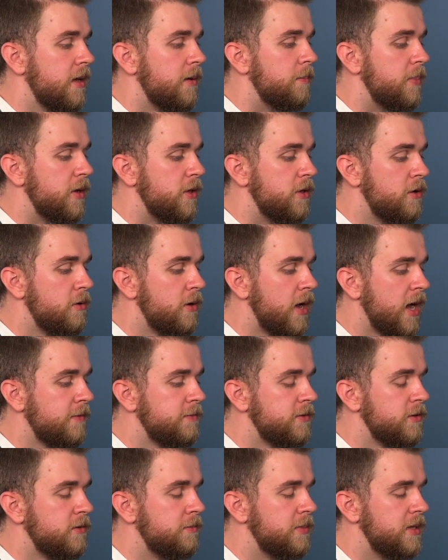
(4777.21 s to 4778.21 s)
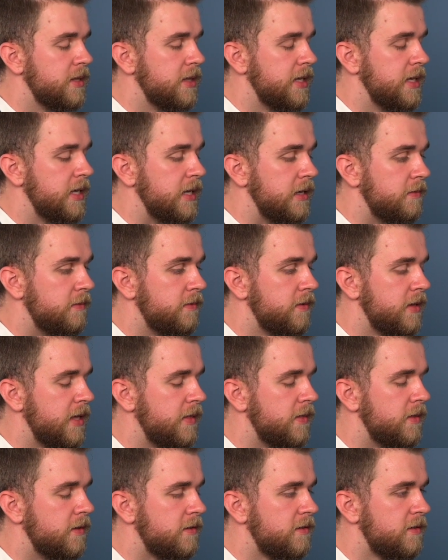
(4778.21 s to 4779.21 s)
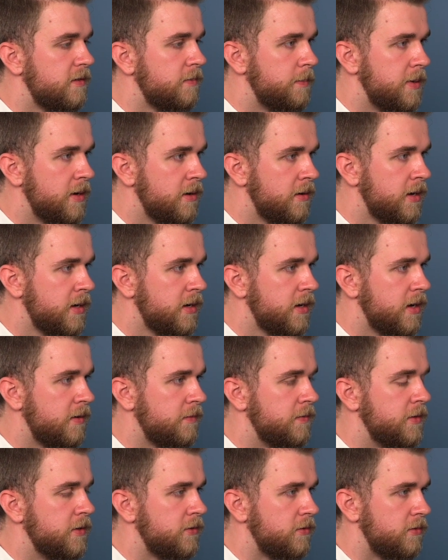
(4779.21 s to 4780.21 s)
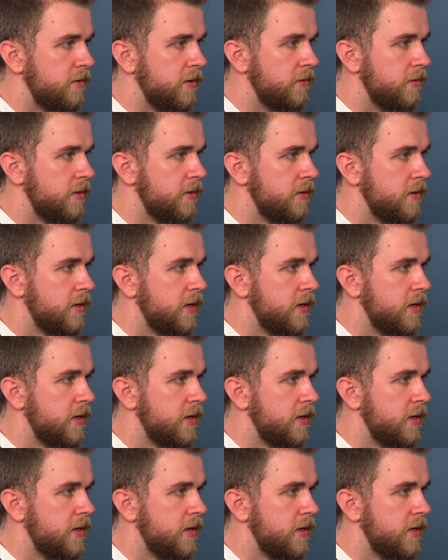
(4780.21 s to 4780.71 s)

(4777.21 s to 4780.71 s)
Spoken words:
But you have to believe in the spirit of the truth.